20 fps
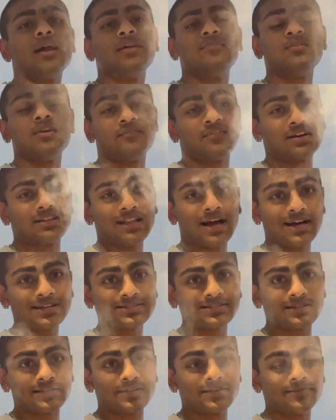if you have a
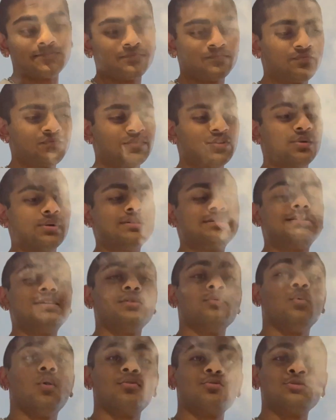glass lid, you can see the
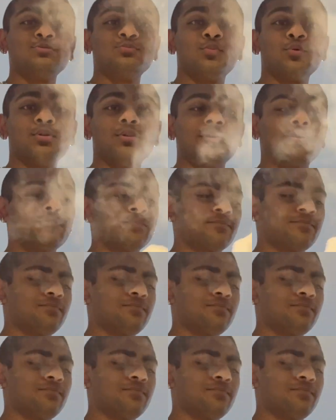water is boiling.